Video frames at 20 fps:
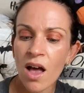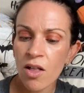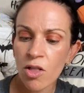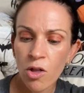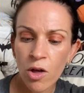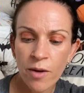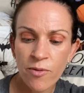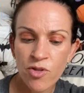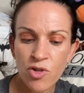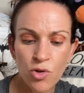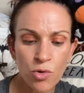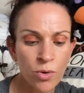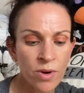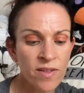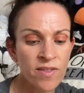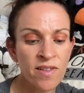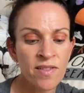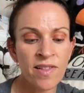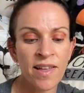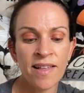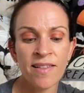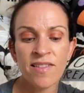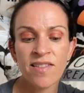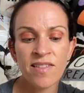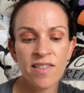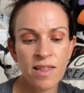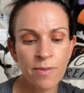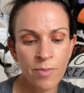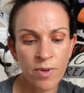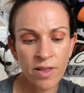life choices and
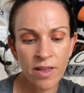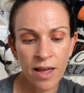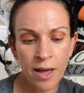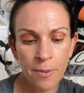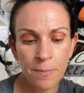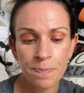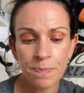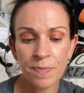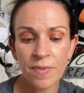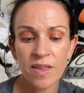similar